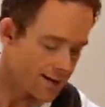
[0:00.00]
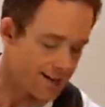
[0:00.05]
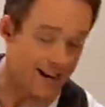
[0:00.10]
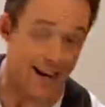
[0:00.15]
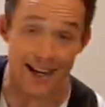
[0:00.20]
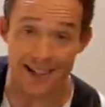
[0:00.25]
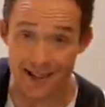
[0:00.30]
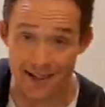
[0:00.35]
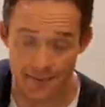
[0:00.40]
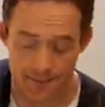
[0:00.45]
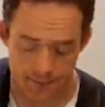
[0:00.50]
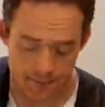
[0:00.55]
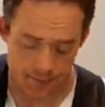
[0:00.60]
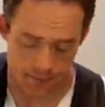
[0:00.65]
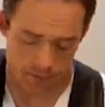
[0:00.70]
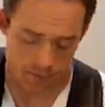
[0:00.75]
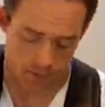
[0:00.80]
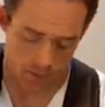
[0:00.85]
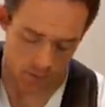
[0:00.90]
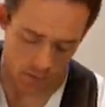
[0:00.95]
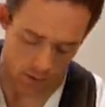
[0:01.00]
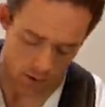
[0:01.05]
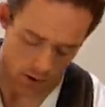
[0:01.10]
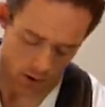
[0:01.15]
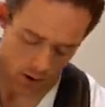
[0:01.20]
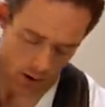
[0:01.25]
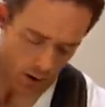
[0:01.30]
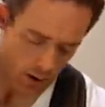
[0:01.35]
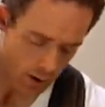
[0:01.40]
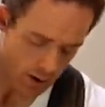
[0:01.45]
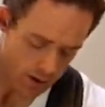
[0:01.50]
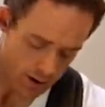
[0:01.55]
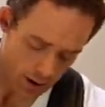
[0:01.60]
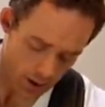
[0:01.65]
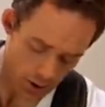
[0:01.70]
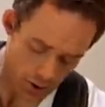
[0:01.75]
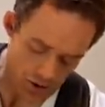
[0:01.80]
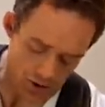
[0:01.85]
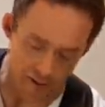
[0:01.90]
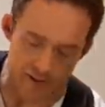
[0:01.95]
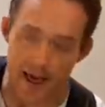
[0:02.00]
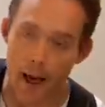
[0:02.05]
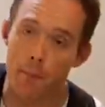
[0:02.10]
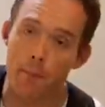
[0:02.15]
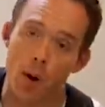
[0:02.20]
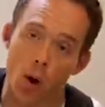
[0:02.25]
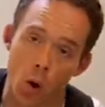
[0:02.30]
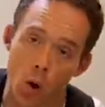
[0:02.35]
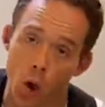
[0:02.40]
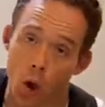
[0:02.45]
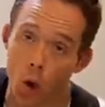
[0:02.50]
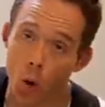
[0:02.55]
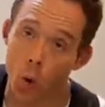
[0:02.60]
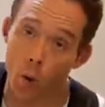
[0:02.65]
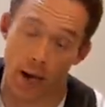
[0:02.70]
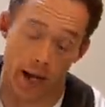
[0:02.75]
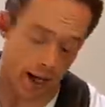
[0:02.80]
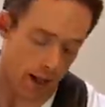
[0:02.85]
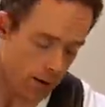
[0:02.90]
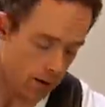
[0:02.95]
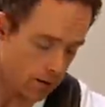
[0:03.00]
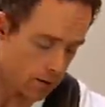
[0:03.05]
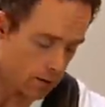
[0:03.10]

tighten until you see that bow go away.